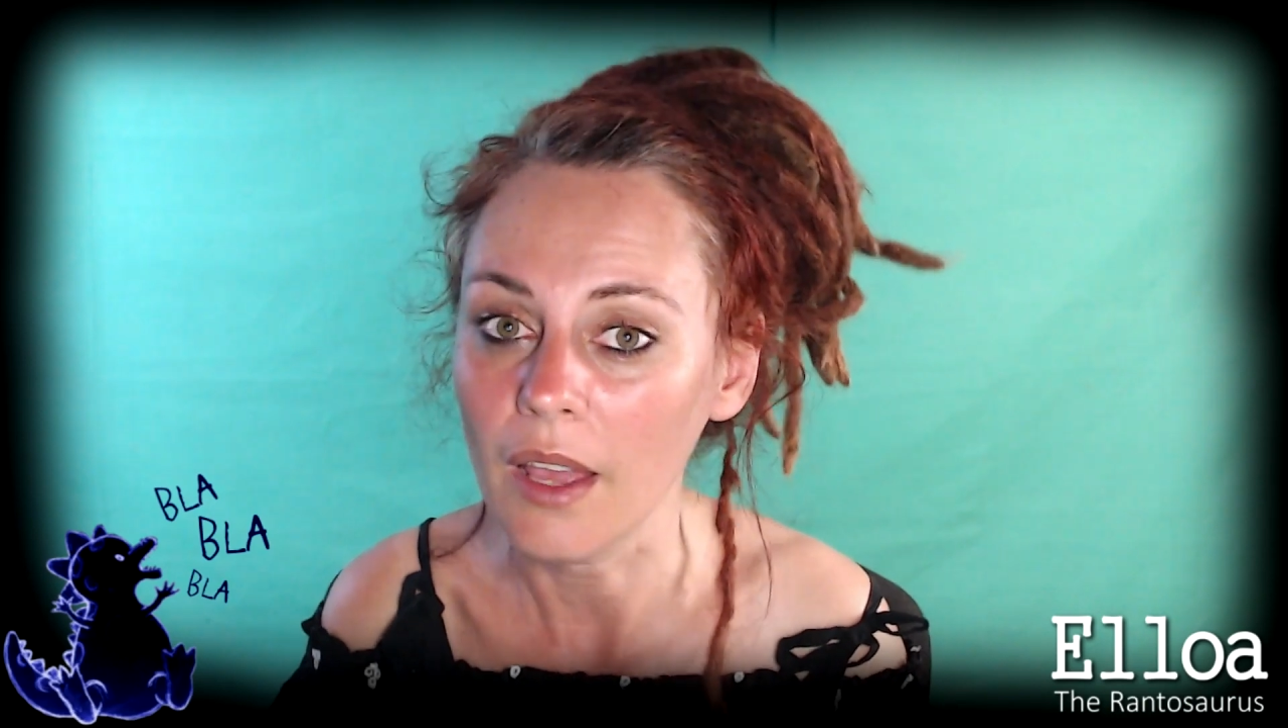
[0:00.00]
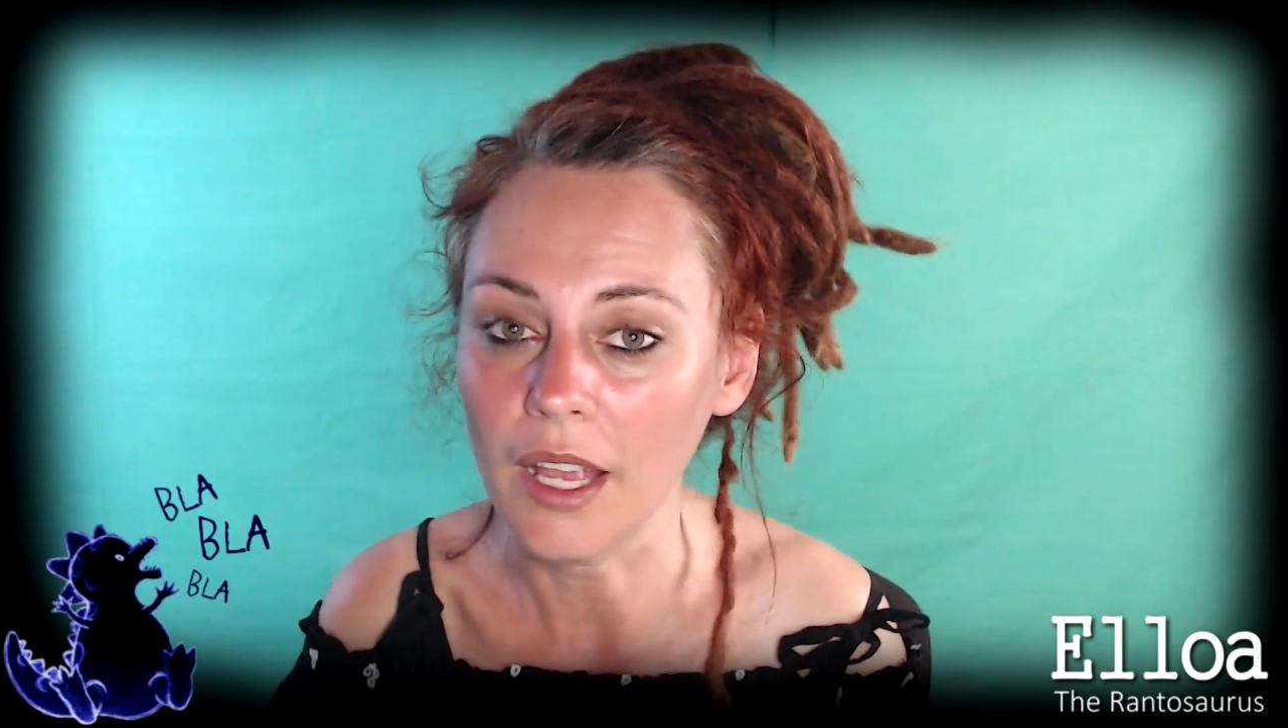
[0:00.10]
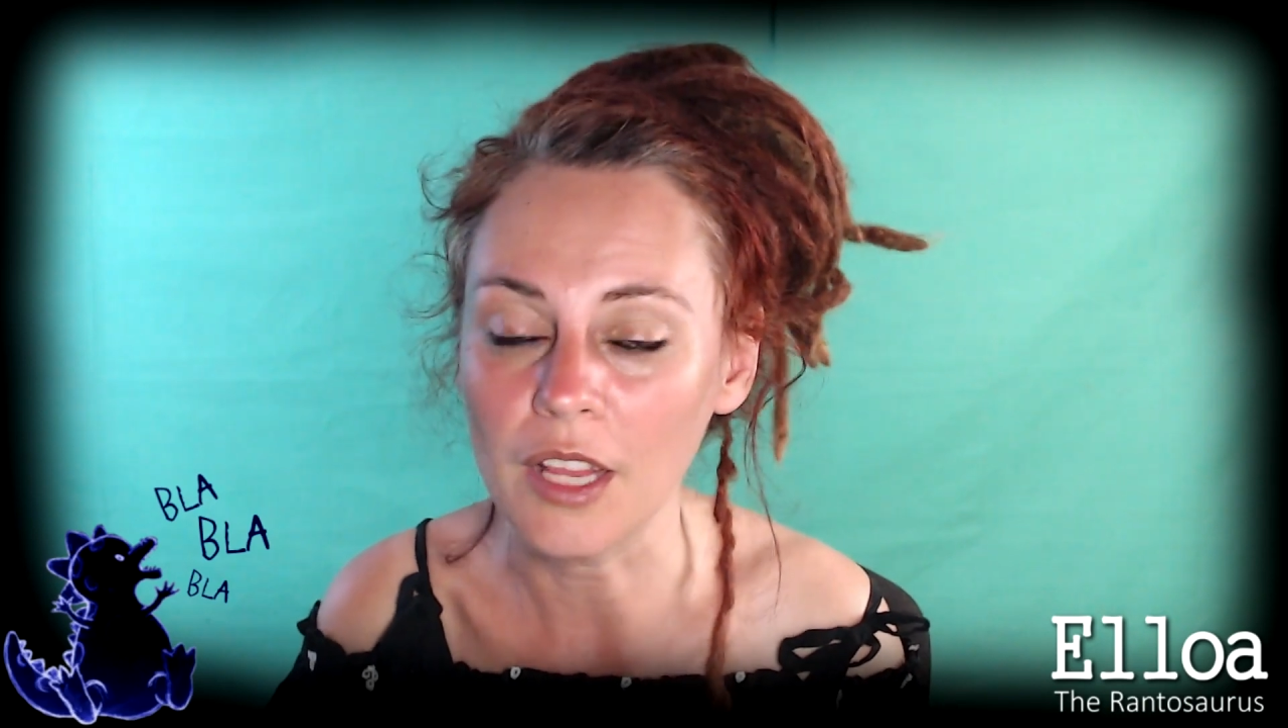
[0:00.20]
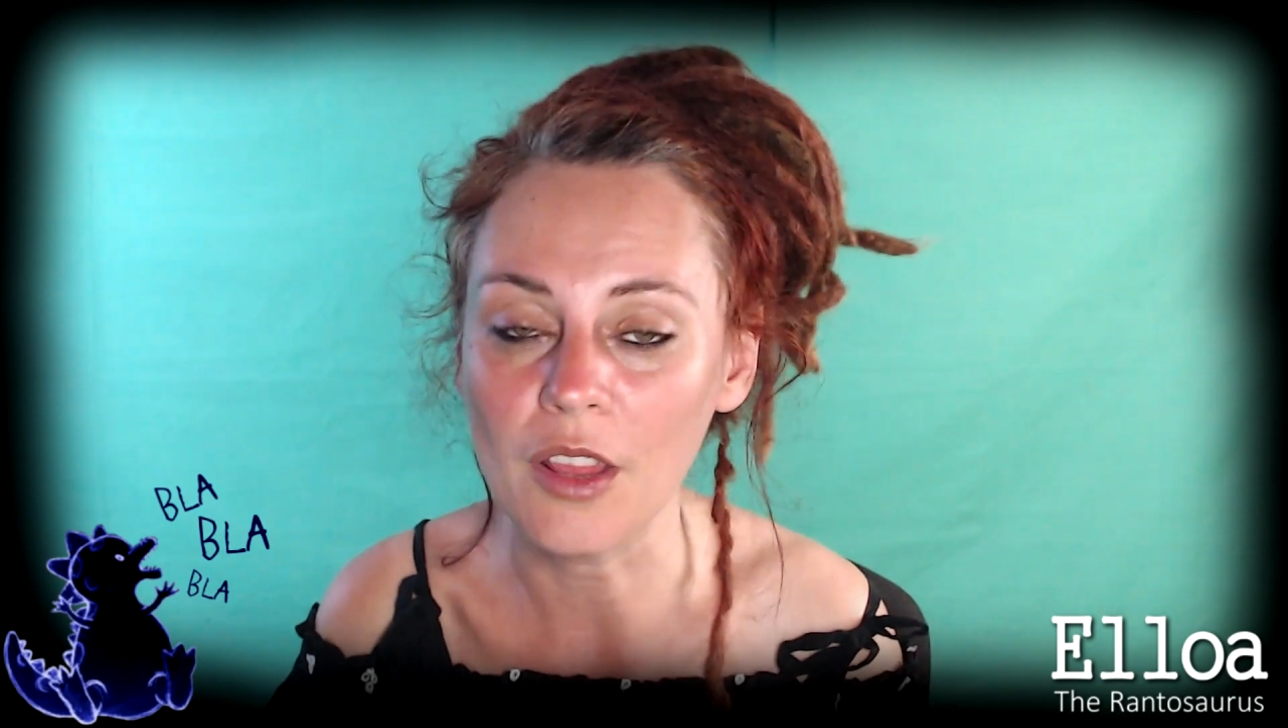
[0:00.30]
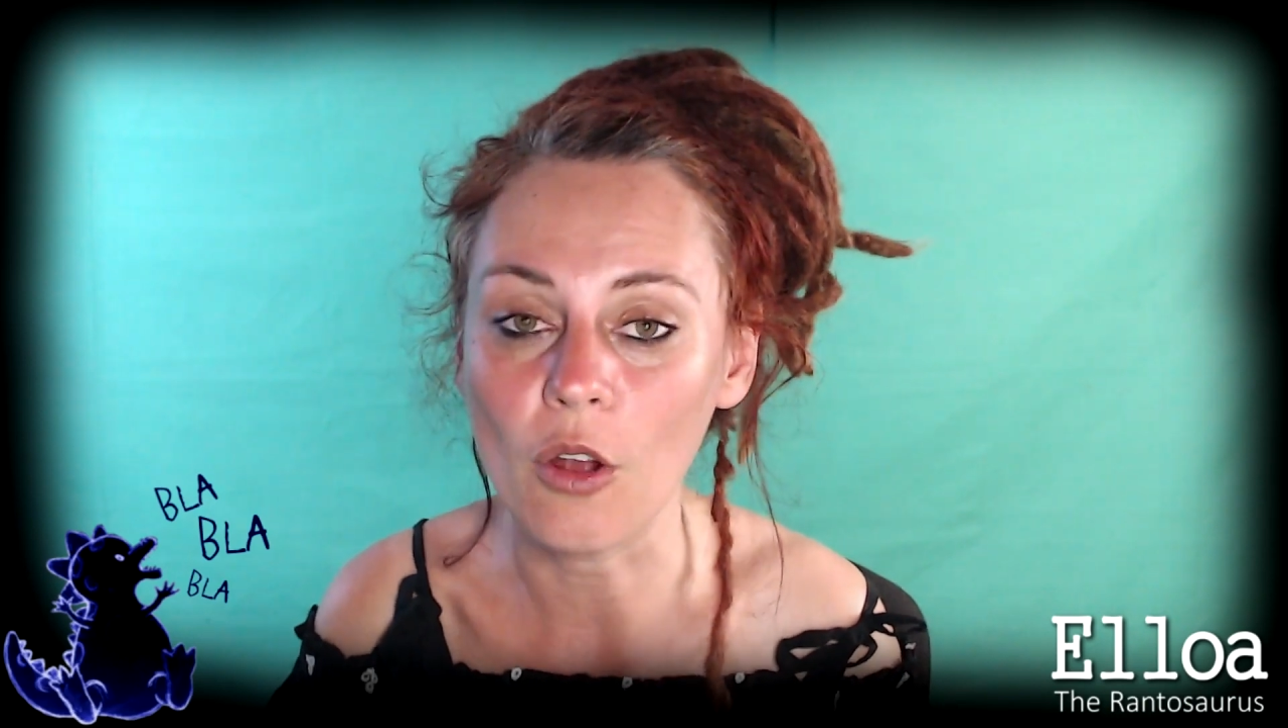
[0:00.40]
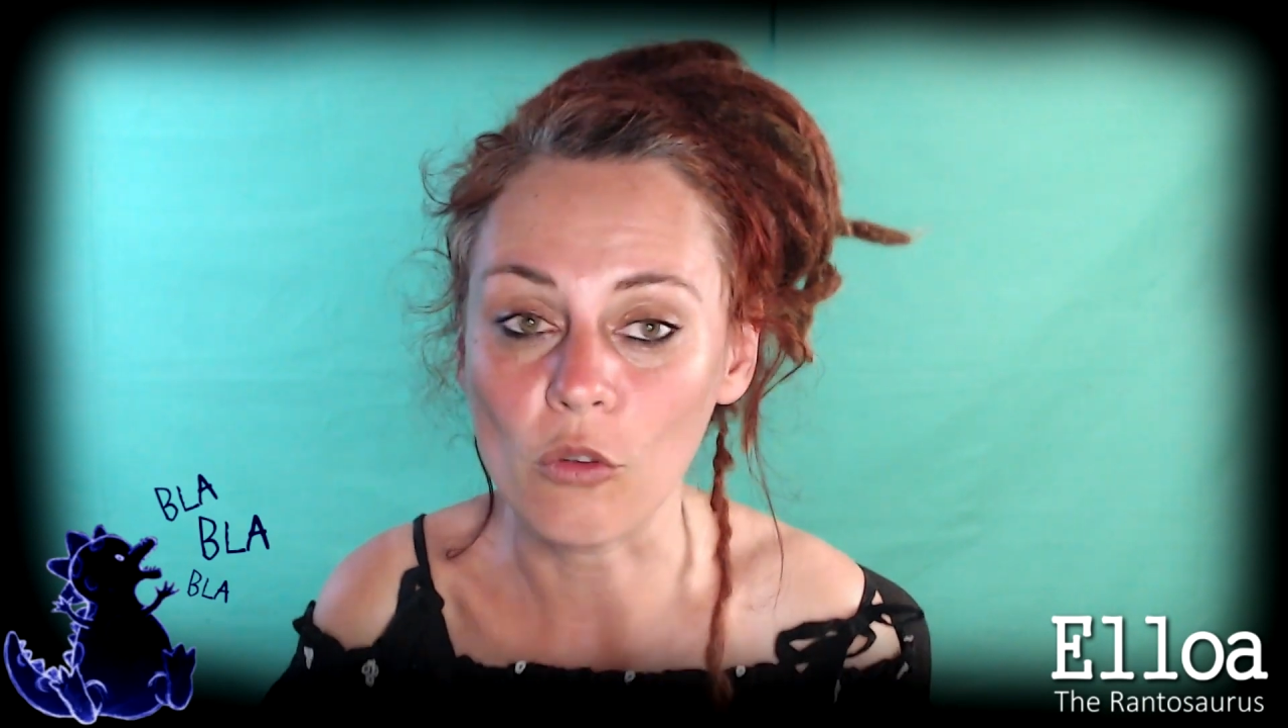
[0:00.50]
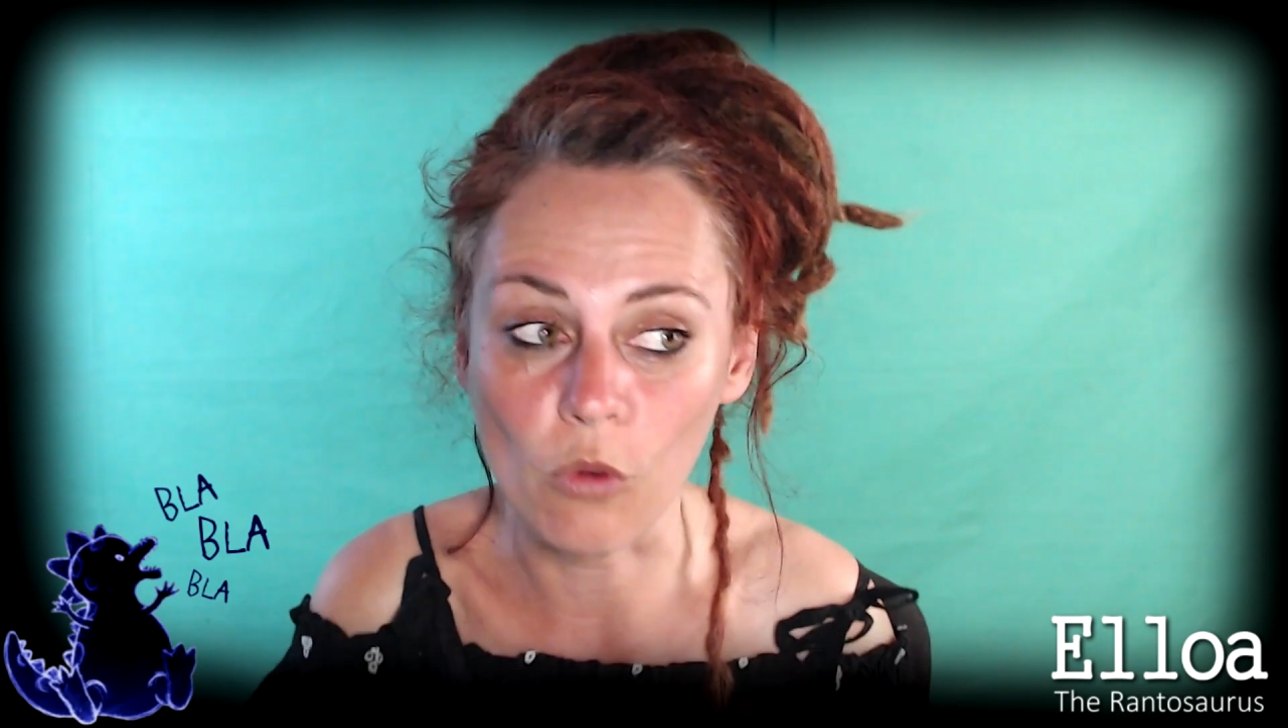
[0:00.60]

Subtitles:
and